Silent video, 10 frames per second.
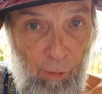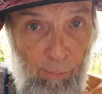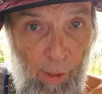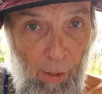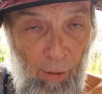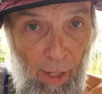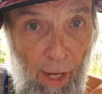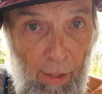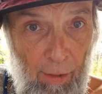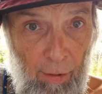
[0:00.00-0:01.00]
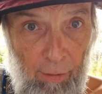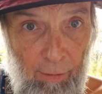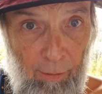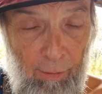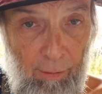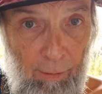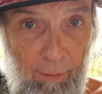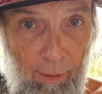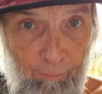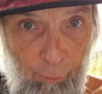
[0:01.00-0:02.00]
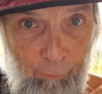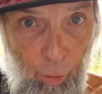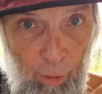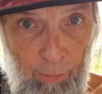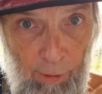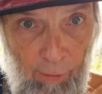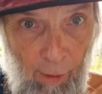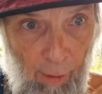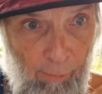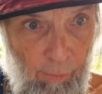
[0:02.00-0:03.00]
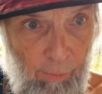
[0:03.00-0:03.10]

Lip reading: about Eddie and performing them.